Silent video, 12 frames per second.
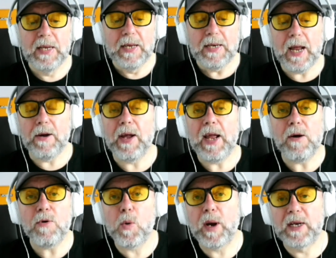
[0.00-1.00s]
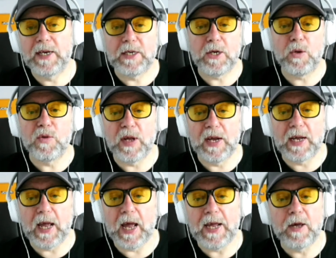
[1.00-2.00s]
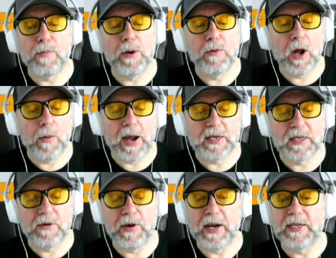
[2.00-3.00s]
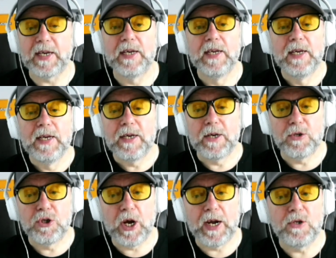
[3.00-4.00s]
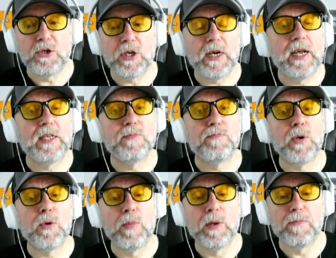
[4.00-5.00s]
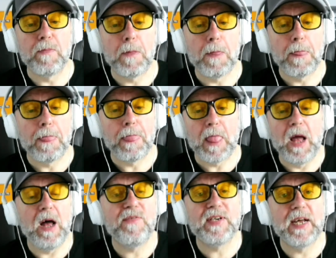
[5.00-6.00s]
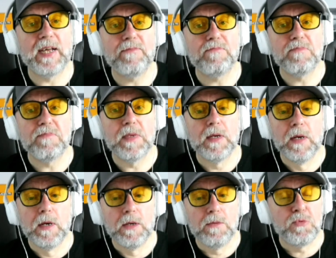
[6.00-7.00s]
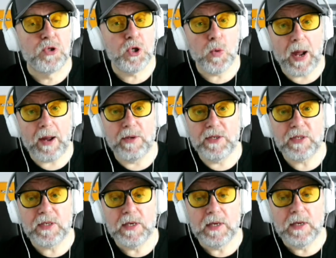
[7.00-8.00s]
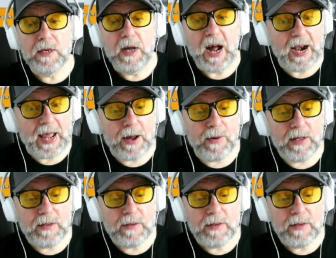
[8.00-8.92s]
Now, how quickly do you think a Kobelco excavator can change its boom? Half a day? 2 hours? An hour?